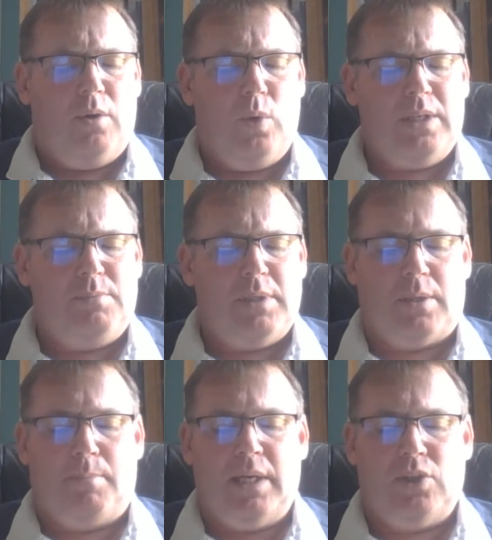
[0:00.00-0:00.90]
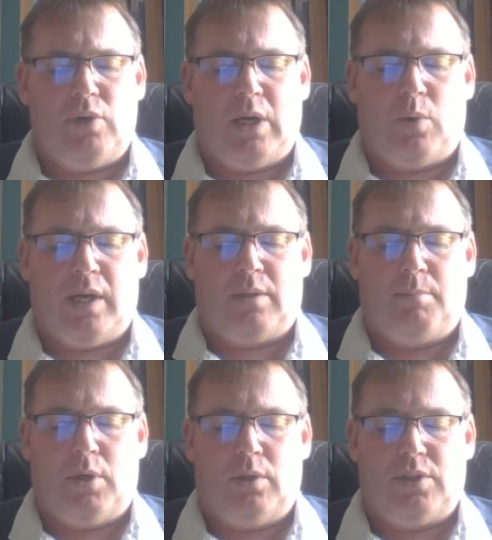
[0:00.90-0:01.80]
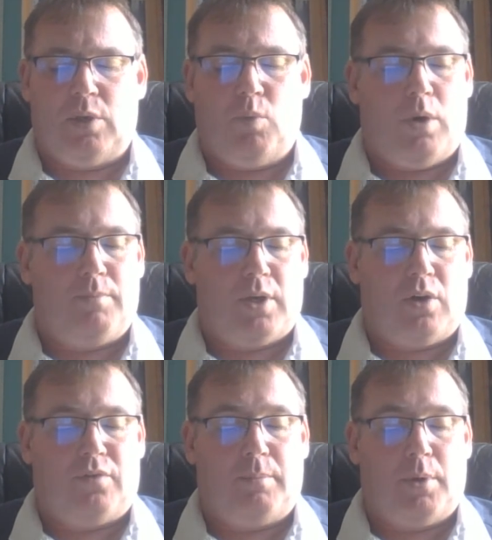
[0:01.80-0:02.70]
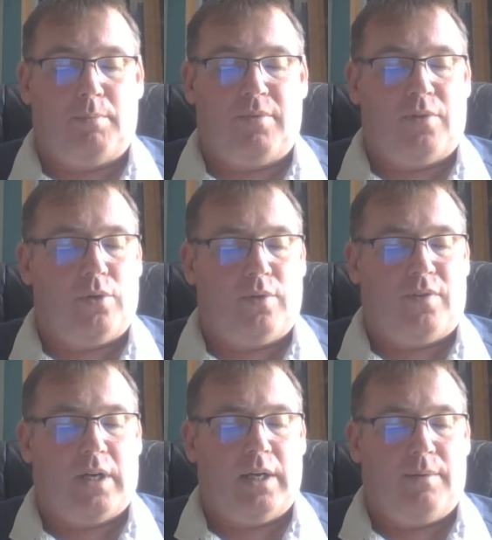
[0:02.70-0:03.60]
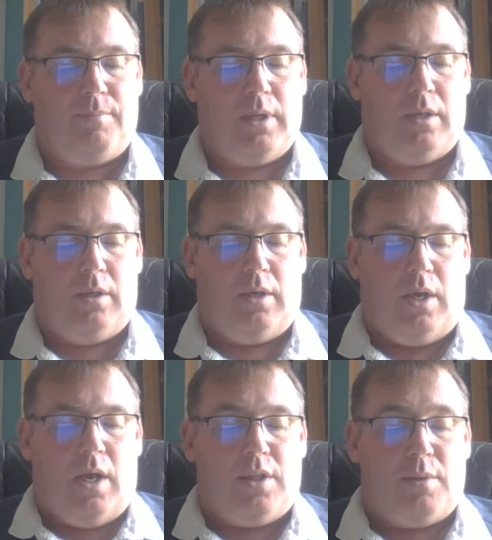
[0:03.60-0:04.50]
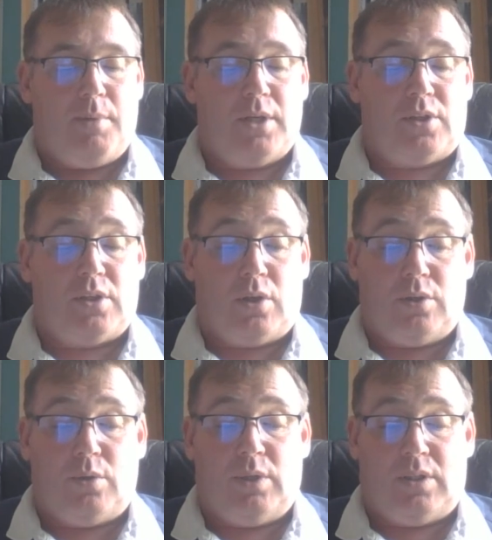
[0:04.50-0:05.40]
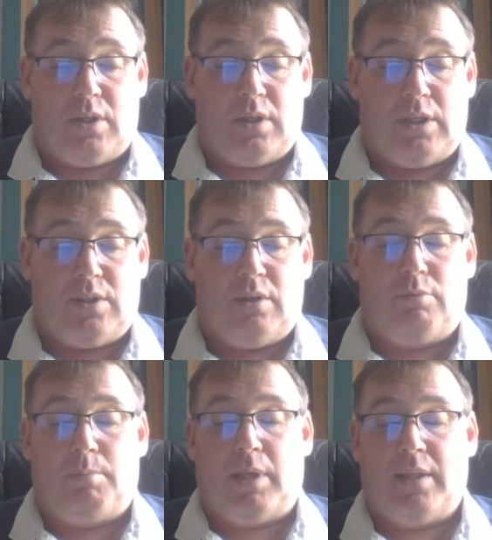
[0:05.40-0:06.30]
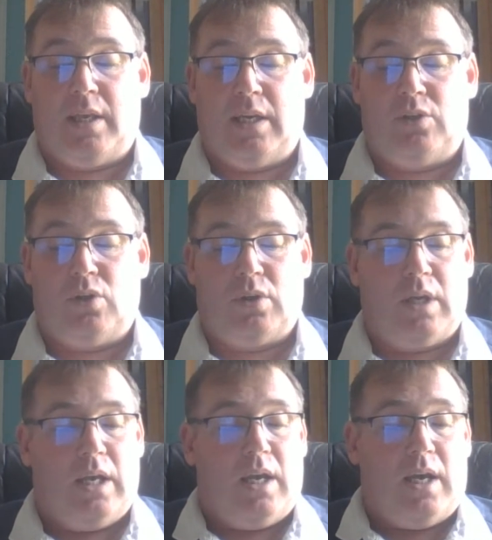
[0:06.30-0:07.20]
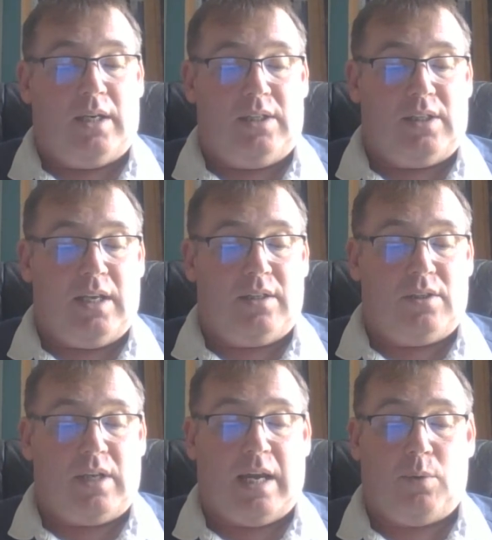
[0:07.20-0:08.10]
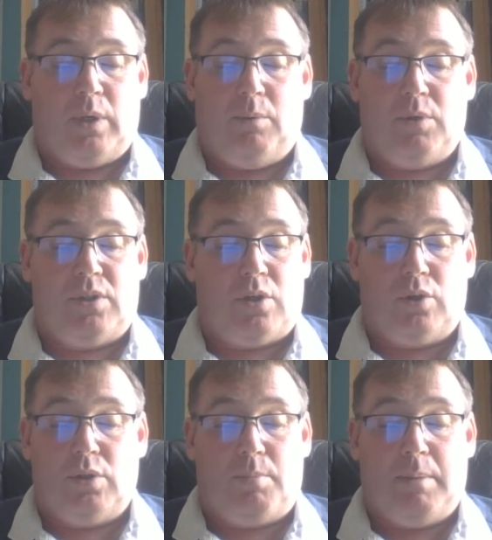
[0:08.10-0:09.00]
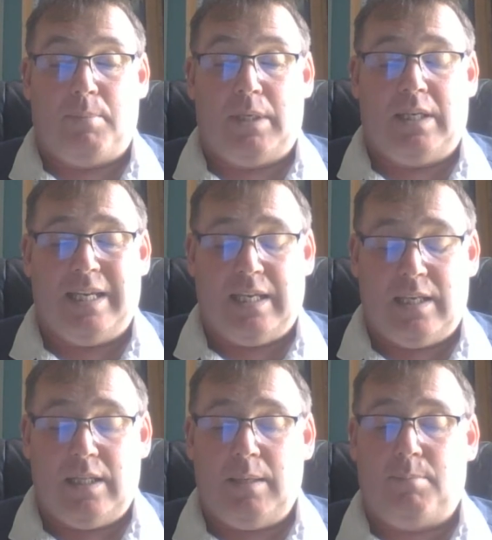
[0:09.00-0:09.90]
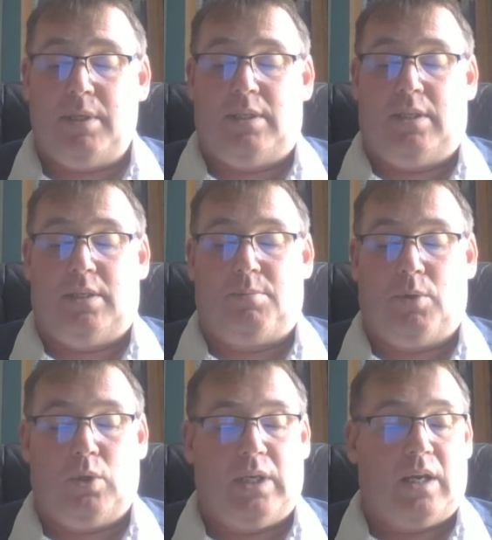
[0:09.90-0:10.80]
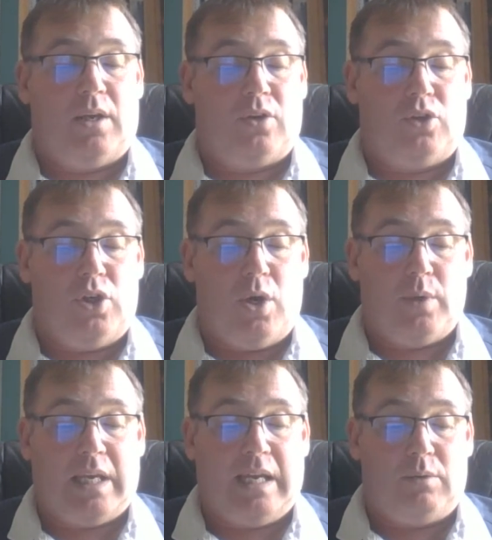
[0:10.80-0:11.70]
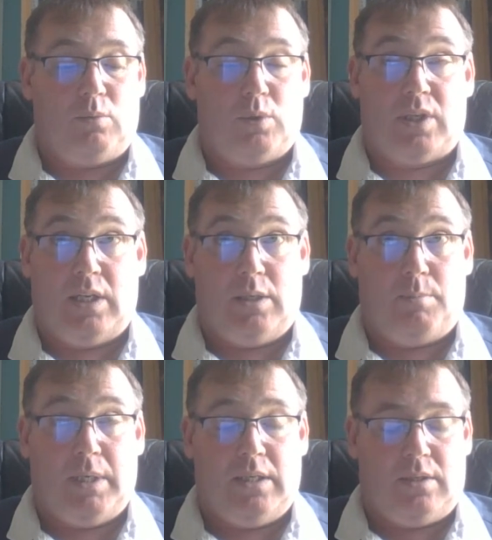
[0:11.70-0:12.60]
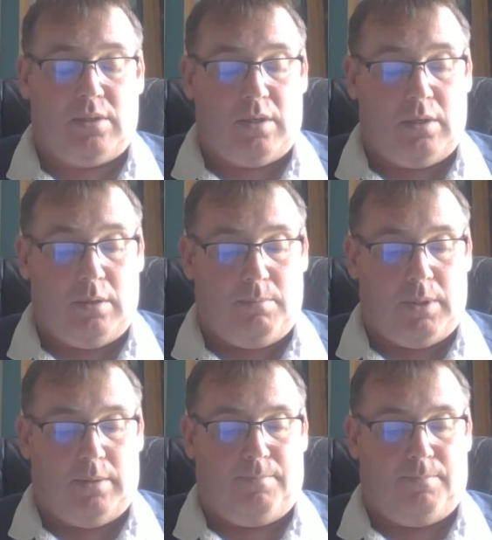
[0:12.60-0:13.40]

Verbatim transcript: Where's Mr. Badger? inquired the Mole as he warmed the coffee pot before the fire. The master's gone to his study, sir, replied the hedgehog, and he said as how he was going to be particularly busy this morning, and on no account was he to be disturbed.